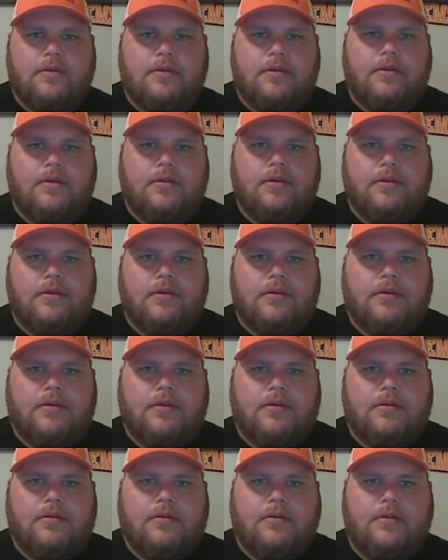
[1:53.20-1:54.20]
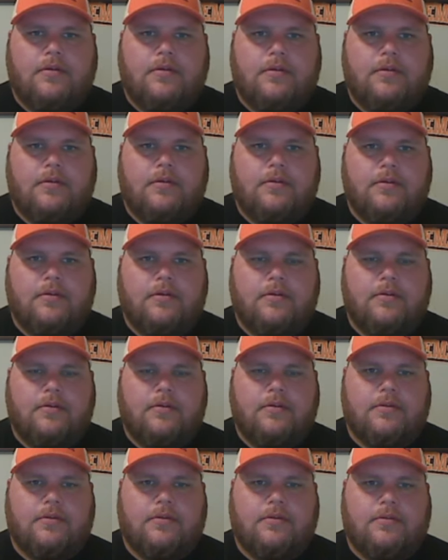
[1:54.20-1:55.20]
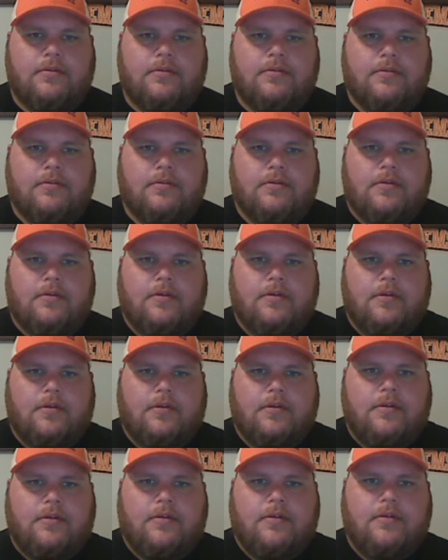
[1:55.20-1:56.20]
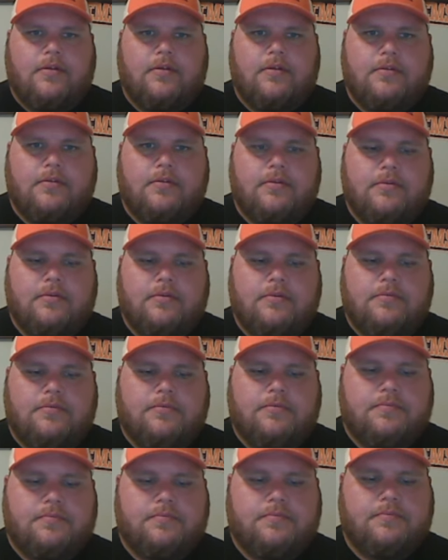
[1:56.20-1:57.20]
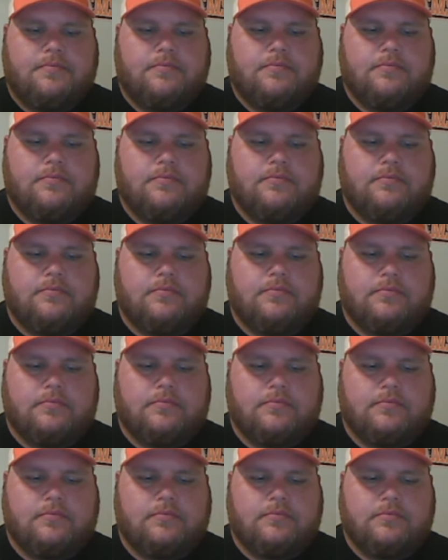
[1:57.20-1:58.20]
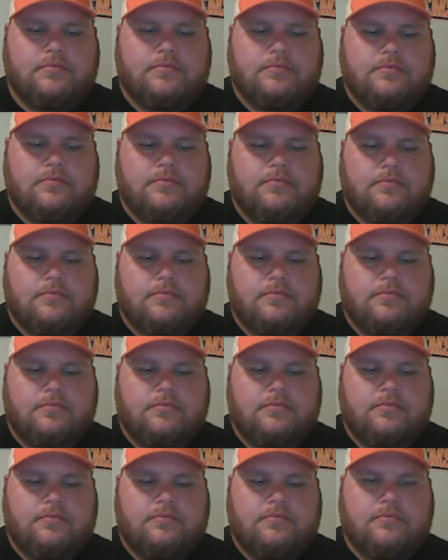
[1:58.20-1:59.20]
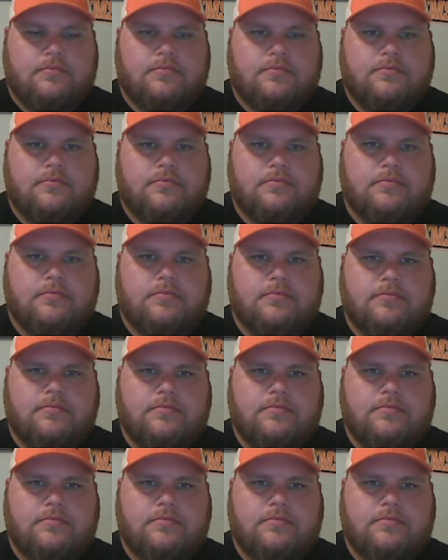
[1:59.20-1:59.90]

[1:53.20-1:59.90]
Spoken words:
No words are spoken by the person on screen.